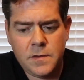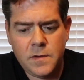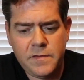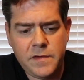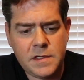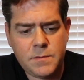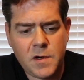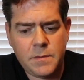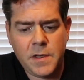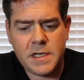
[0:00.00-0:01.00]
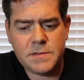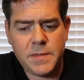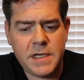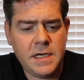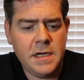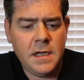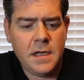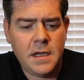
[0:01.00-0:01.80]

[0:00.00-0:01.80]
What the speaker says: the one for the Spark Plus, but